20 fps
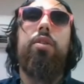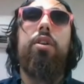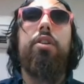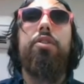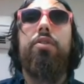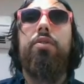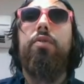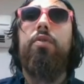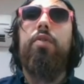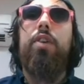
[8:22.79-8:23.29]

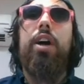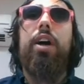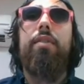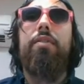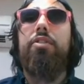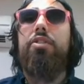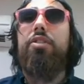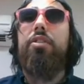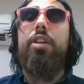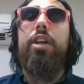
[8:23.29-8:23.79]
105,
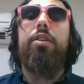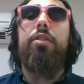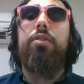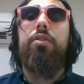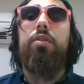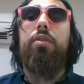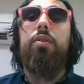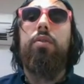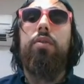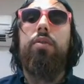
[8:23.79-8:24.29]
110
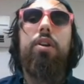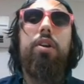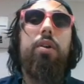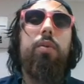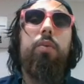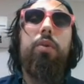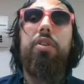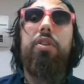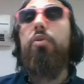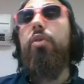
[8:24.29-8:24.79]
years old
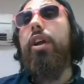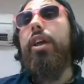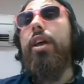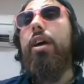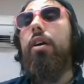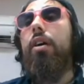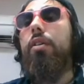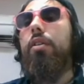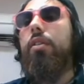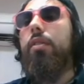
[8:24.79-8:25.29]
with great
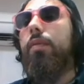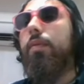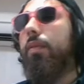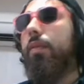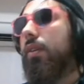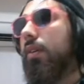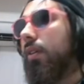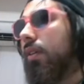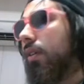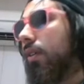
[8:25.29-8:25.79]
health.
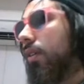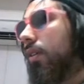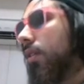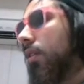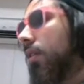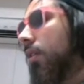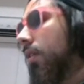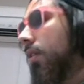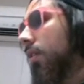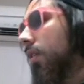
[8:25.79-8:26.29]

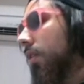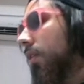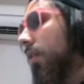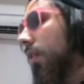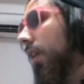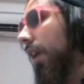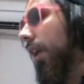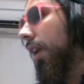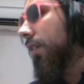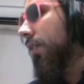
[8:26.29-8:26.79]

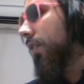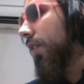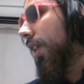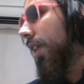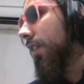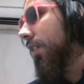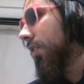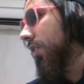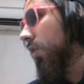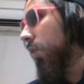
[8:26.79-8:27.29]
Okay, so
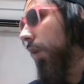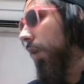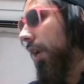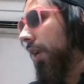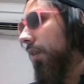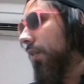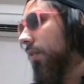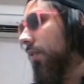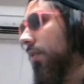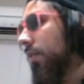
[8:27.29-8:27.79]
that's just a quick